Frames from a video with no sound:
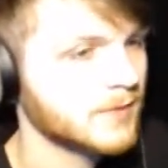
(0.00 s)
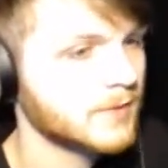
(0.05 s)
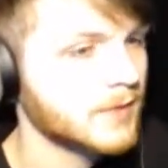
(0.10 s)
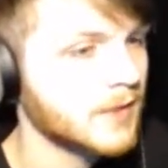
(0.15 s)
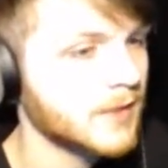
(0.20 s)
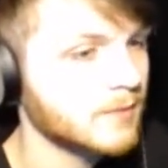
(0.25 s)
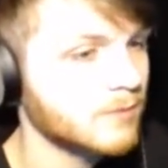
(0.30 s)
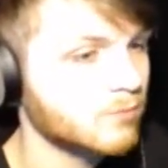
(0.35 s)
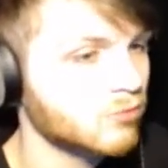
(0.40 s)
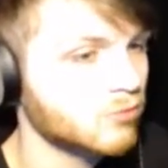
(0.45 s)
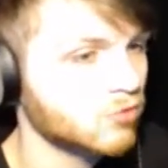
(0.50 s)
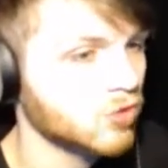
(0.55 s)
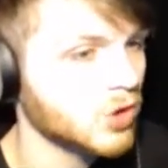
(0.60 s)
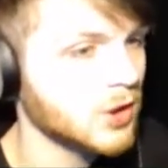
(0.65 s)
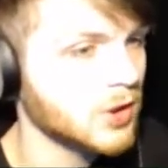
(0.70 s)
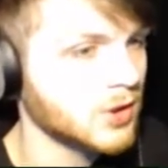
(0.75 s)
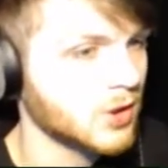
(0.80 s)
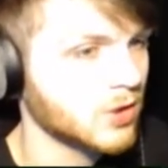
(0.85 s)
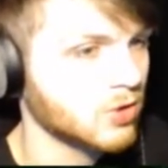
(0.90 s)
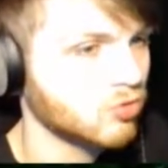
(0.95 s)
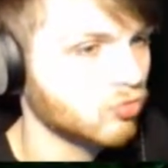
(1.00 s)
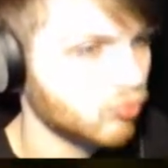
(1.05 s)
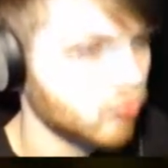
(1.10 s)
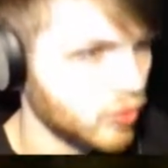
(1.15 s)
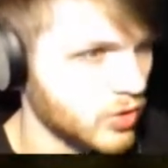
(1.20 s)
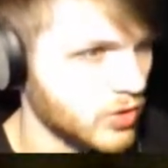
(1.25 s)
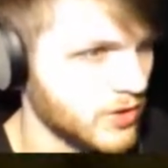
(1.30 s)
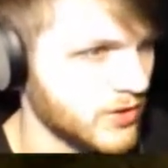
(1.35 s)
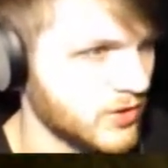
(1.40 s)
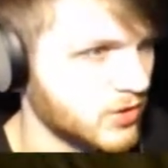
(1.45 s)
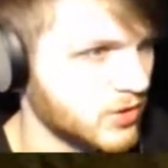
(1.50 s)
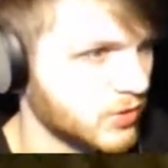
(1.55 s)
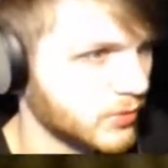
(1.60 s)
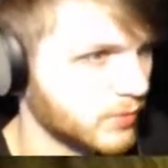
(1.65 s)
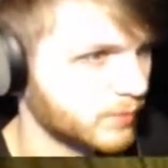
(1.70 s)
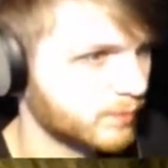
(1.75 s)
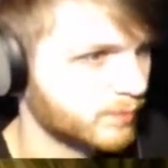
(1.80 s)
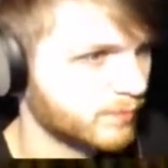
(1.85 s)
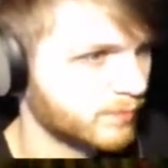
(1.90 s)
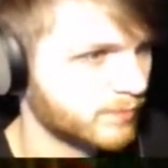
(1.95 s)
I'm trying to grind
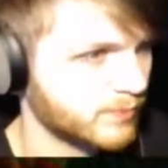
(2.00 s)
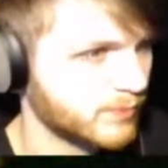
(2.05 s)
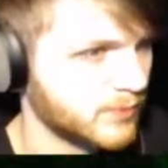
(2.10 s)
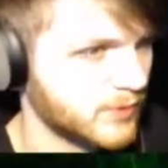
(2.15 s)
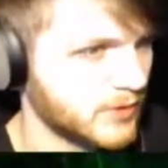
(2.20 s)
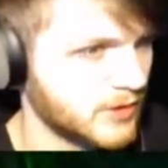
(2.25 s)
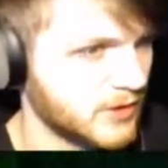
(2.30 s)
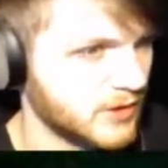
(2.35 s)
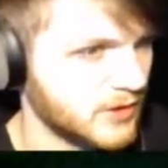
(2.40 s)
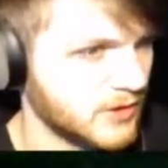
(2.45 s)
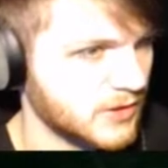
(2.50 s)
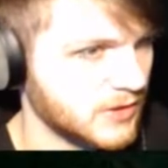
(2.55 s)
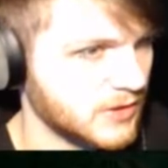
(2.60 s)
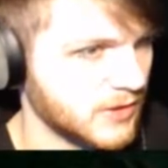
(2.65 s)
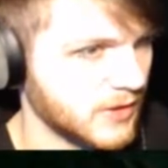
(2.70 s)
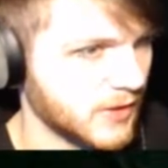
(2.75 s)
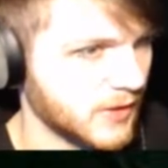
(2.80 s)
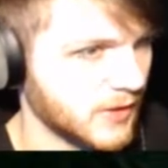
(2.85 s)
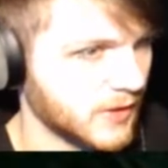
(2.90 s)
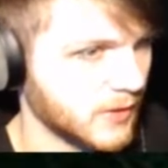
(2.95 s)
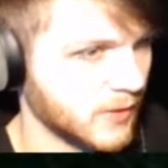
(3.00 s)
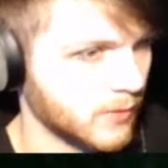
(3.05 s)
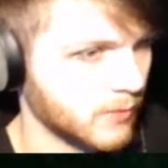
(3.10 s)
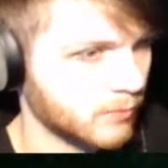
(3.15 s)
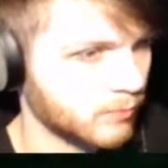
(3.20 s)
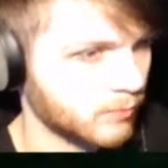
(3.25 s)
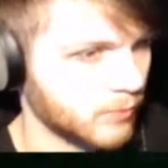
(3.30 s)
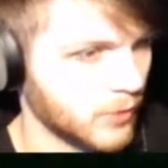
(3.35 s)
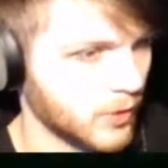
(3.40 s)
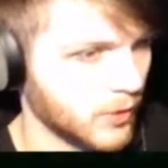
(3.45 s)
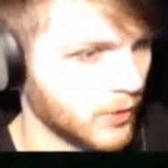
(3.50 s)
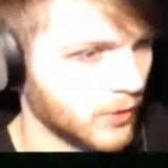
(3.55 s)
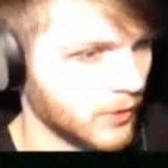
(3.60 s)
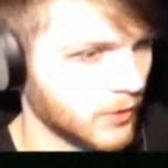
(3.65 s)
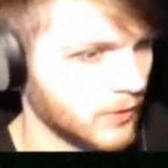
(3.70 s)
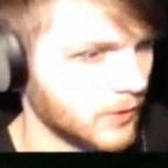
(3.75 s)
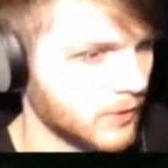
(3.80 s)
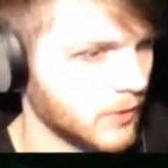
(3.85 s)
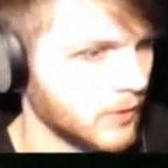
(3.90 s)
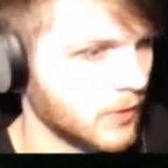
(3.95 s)
you, silly little
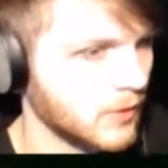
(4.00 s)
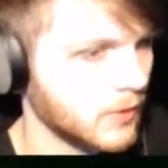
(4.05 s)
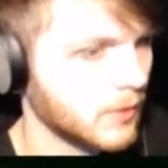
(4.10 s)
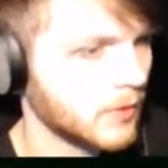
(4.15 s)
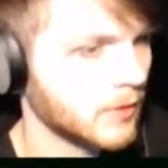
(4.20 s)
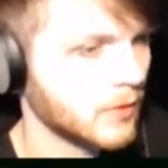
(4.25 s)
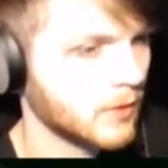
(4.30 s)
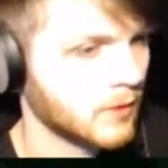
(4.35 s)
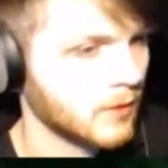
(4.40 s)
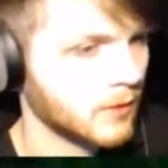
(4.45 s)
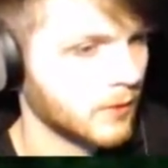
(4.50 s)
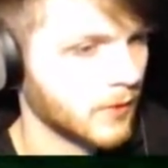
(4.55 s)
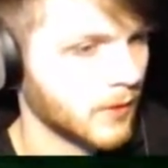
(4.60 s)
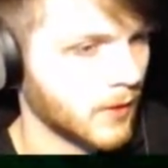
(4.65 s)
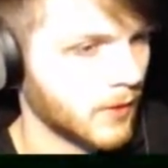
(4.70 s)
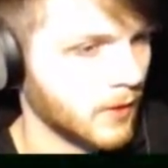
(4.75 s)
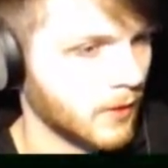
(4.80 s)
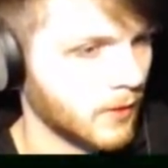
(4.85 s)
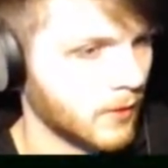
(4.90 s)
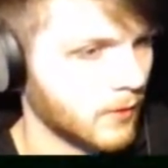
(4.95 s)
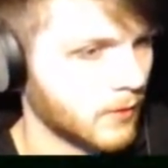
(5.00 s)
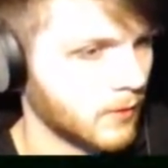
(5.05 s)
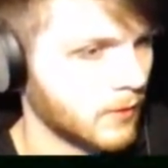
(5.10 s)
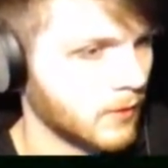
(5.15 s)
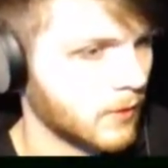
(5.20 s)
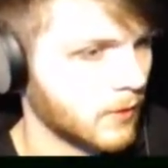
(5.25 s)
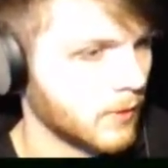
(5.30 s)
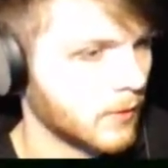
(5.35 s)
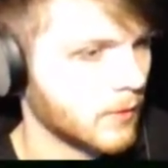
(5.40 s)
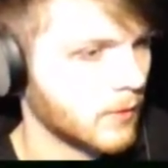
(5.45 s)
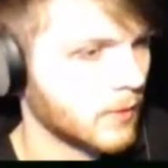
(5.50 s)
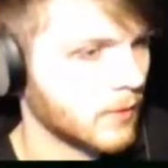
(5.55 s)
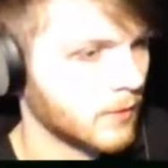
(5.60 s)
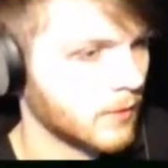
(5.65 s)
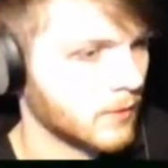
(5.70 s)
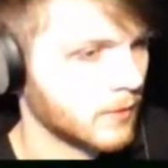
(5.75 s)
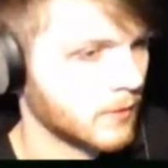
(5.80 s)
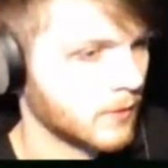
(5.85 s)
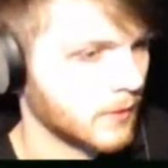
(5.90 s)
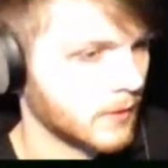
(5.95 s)
turd. go.
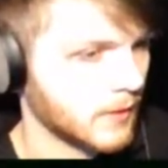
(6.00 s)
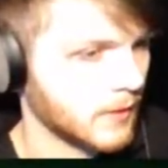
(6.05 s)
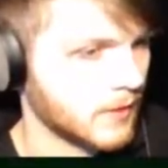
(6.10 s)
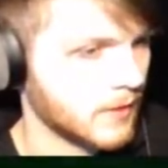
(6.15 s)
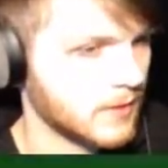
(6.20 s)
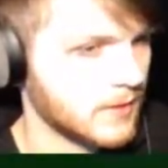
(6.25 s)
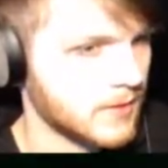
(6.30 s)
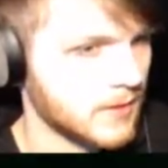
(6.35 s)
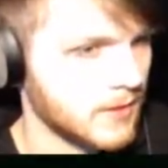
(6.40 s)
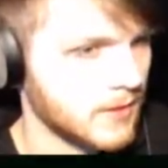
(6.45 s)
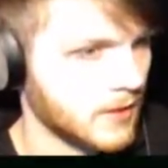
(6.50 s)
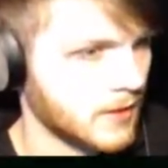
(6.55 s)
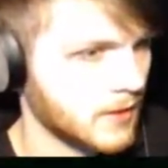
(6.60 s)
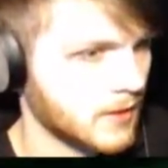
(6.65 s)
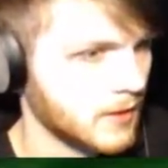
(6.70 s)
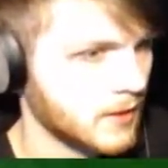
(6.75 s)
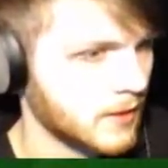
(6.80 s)
Get the T.